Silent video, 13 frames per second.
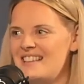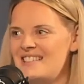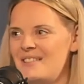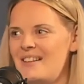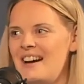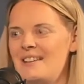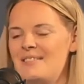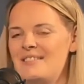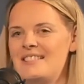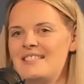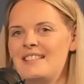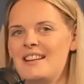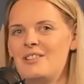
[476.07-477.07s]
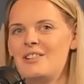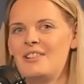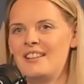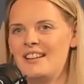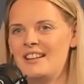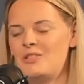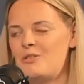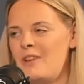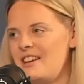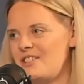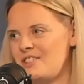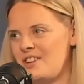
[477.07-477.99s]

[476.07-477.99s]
So I did all the trade